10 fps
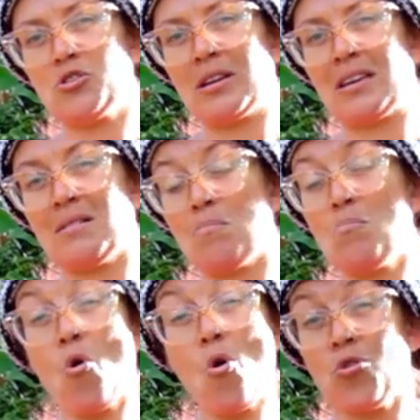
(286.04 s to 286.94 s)
are doing
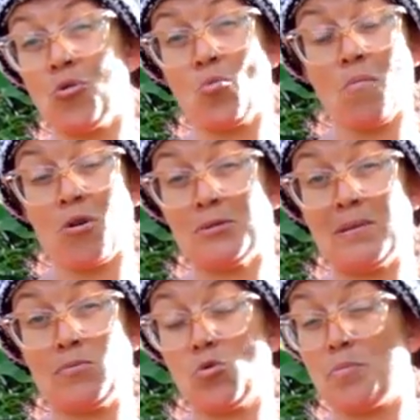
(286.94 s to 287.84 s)
more than what most
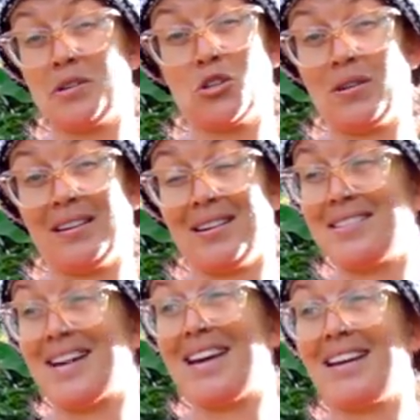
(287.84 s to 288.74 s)
people would be doing in a
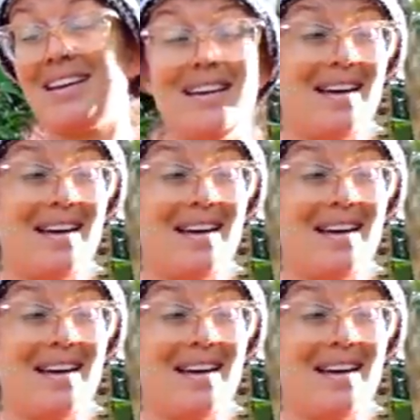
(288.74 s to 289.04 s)
day,